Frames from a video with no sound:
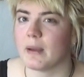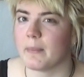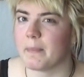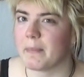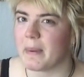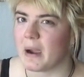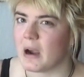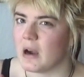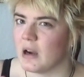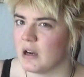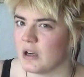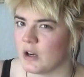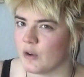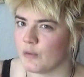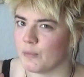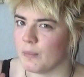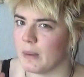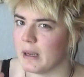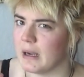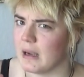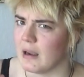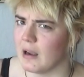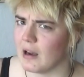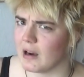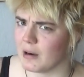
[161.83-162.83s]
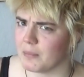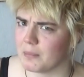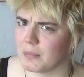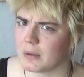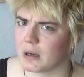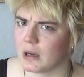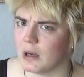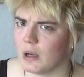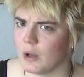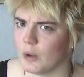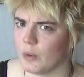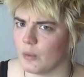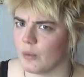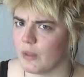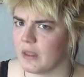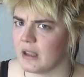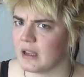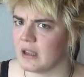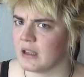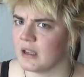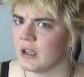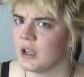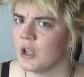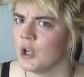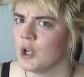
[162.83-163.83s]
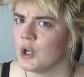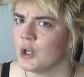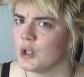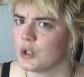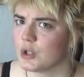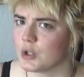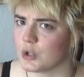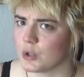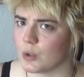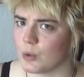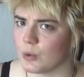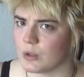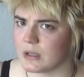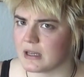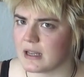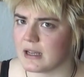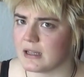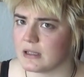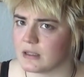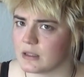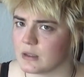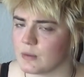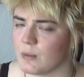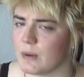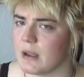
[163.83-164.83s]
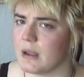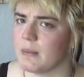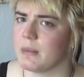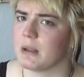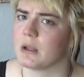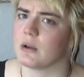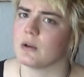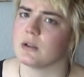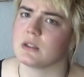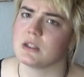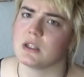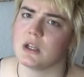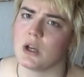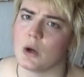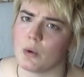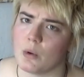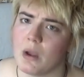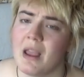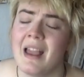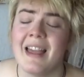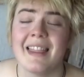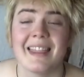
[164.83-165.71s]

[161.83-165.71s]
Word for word: part of my LARP clothing stored elsewhere because, you know,